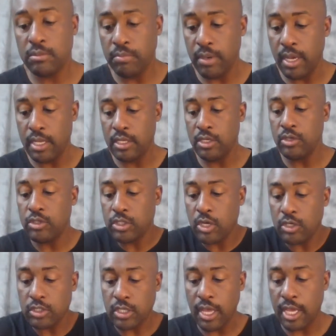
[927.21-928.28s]
but you
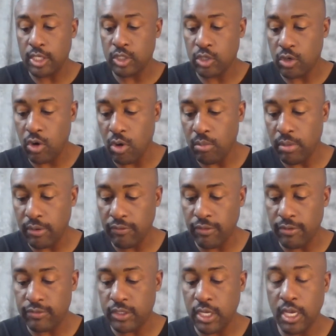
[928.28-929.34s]
search the Acer Chromebook
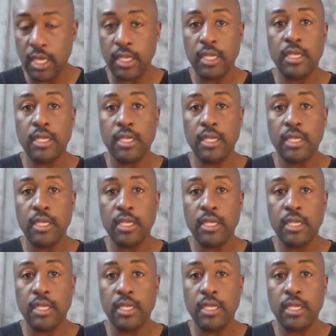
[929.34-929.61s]
15